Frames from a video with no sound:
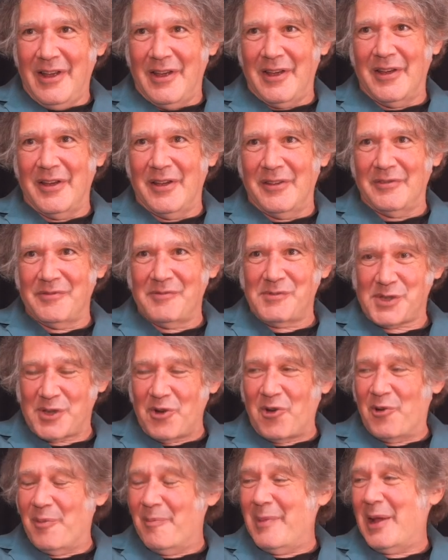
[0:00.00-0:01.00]
and
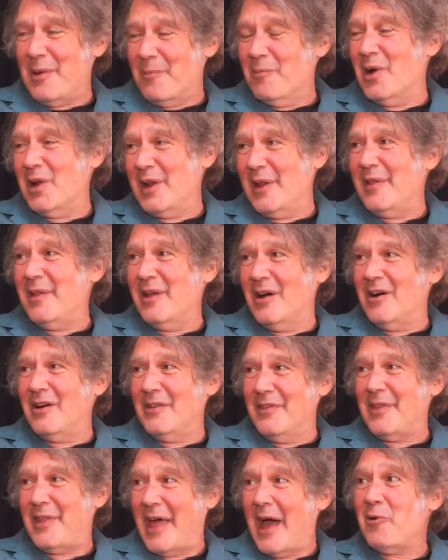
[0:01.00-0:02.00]
started making money
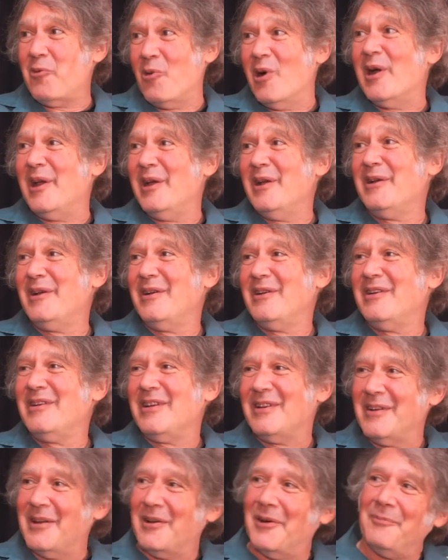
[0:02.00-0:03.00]
uh, that way
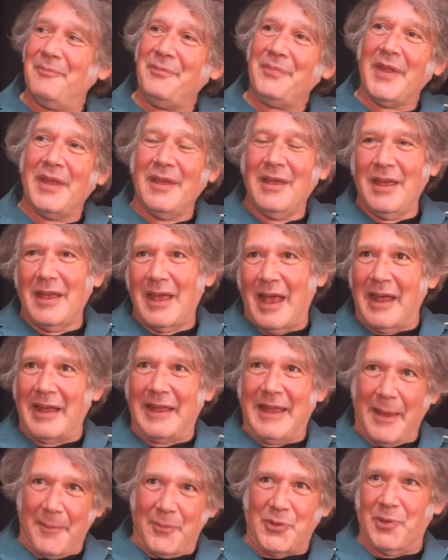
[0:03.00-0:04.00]
you know, mm.
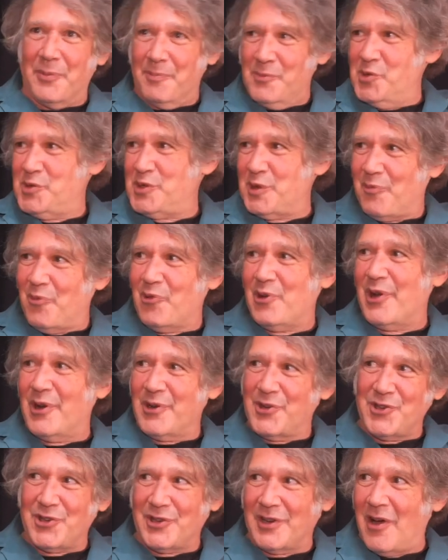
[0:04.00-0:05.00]
and kept the music
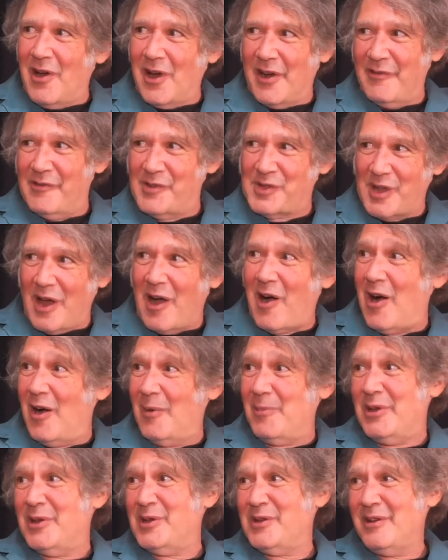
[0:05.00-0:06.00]
production kind of as a
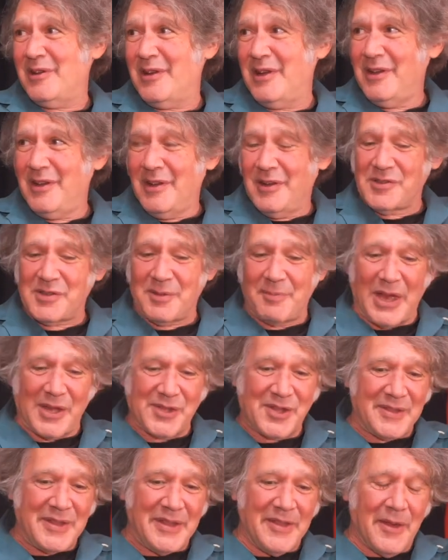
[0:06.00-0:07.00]
hobby. as a
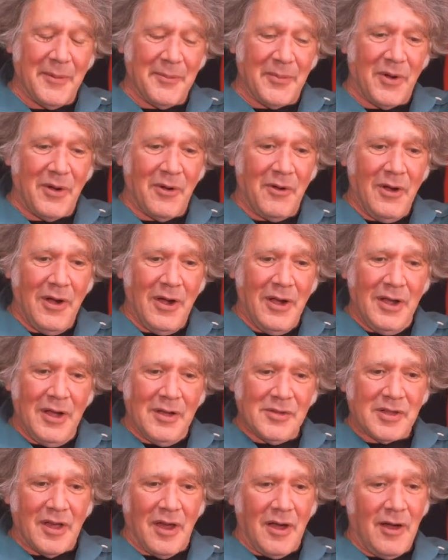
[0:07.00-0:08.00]
pasatiempo,
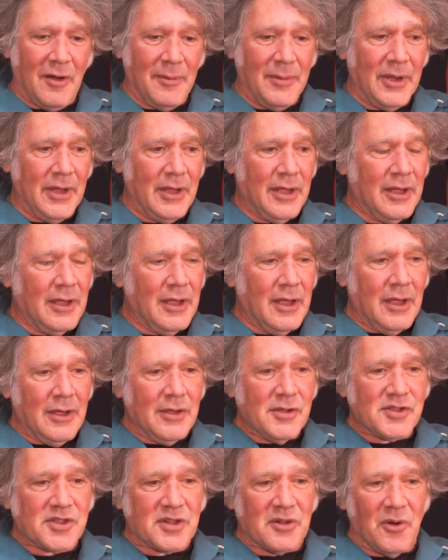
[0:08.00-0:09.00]
it's a hobby.
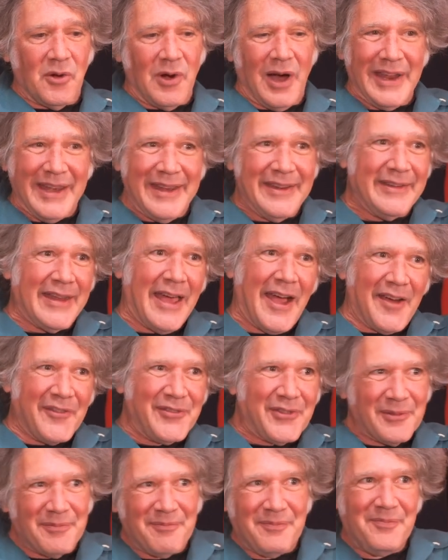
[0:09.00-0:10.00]
So I didn't
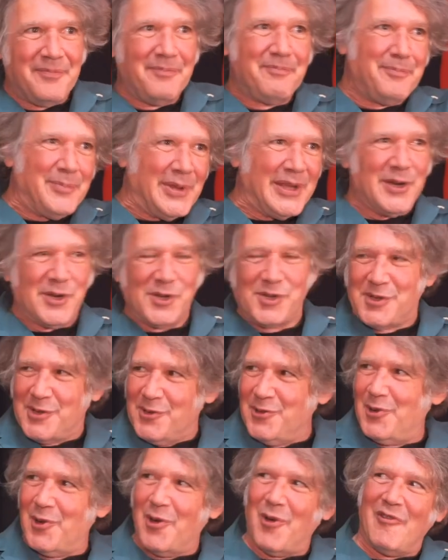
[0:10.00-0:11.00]
have to be at a
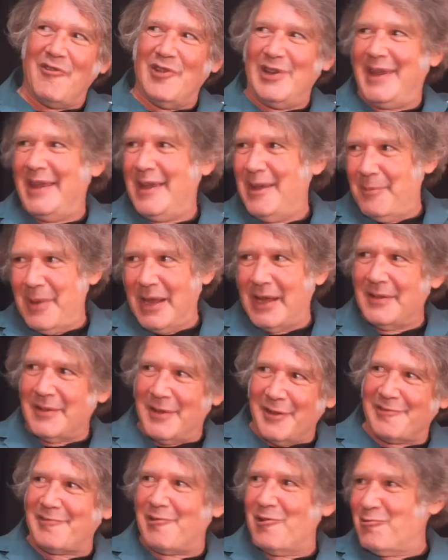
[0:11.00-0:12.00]
studio every day making
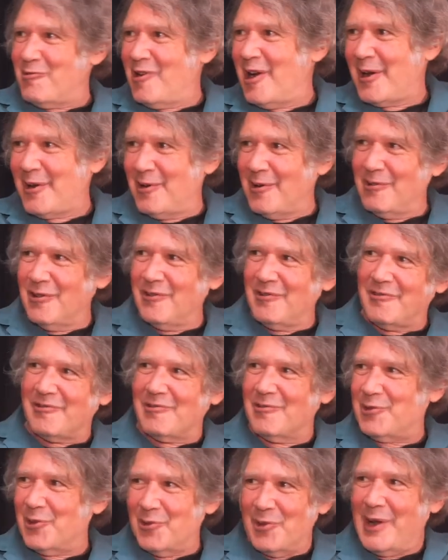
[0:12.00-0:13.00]
disco records
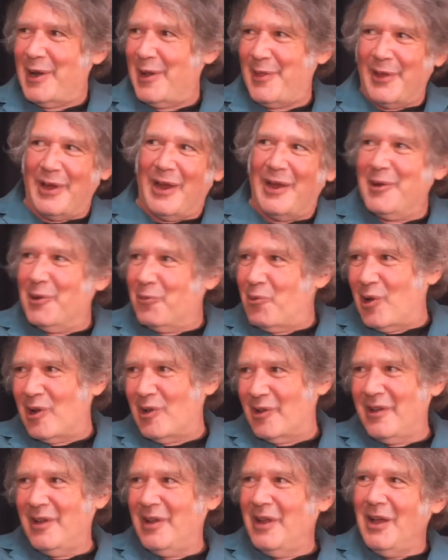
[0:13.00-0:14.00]
or doing anything I didn't
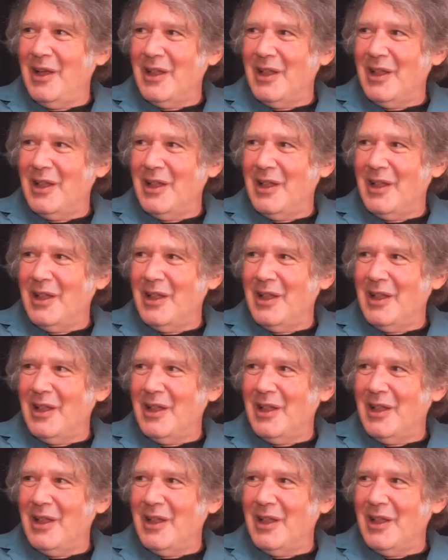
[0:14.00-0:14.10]
want